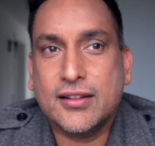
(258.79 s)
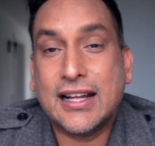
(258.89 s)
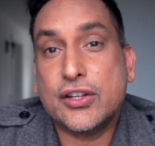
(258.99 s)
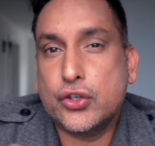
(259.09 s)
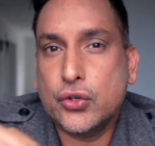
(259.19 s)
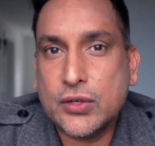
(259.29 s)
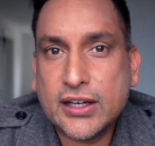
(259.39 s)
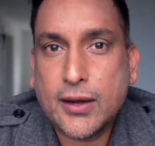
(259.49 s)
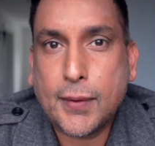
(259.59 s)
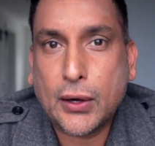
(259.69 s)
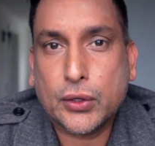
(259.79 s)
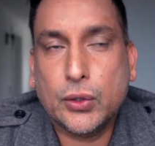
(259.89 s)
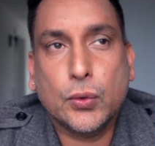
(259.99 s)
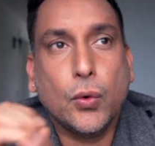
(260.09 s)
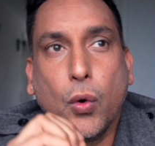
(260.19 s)
is unique about
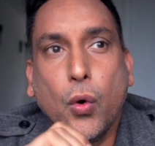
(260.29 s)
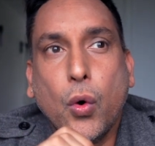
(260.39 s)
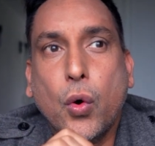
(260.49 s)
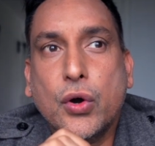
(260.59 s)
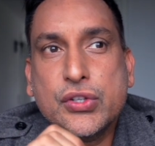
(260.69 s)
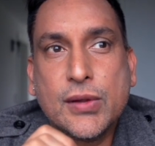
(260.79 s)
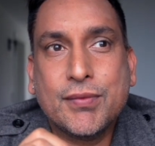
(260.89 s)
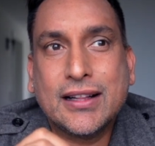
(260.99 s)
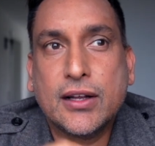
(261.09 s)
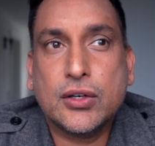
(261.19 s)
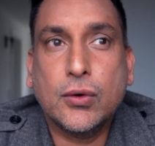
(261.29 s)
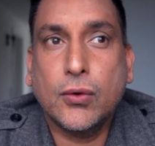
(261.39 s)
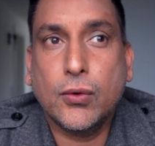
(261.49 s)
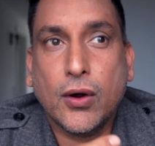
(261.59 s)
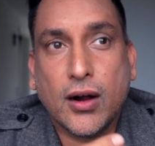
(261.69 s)
you, or something that
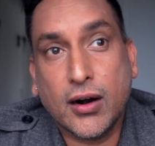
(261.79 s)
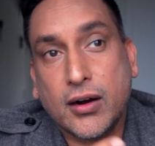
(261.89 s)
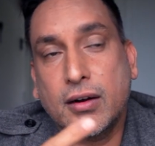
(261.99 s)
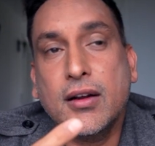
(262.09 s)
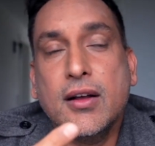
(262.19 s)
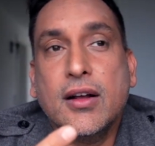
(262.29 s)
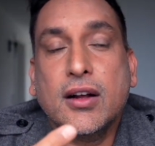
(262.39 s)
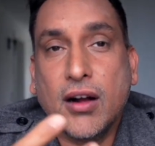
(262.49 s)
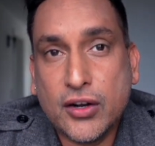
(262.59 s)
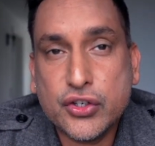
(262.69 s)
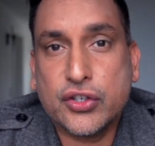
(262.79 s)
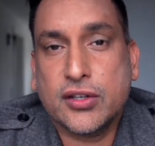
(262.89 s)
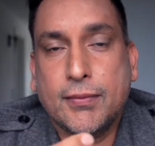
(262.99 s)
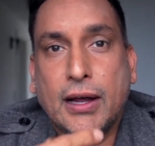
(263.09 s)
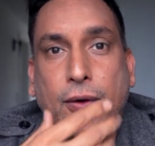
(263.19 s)
you are conscious
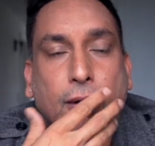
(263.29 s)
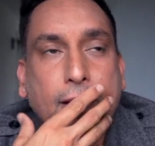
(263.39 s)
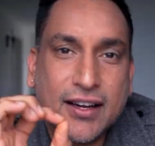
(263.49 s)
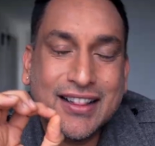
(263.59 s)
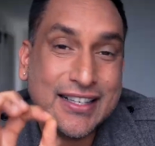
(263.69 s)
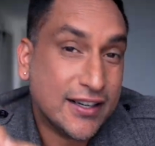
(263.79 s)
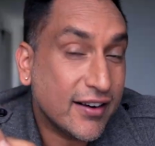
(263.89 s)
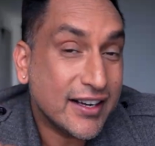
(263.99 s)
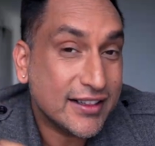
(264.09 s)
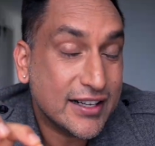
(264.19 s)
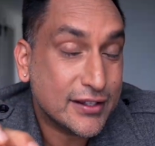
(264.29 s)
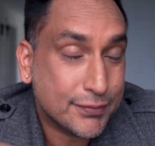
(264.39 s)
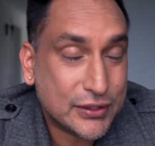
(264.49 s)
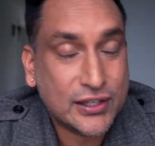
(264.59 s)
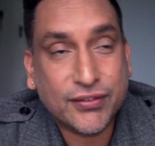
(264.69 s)
about, and they target that
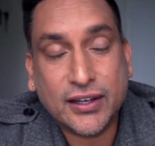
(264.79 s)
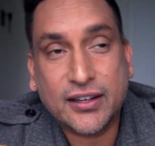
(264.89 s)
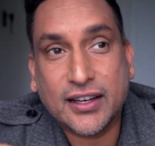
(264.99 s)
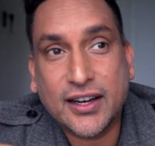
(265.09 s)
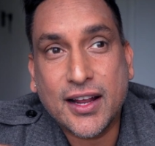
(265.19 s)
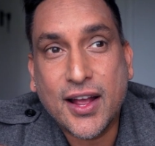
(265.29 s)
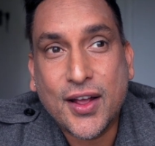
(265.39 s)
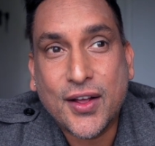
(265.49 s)
specifically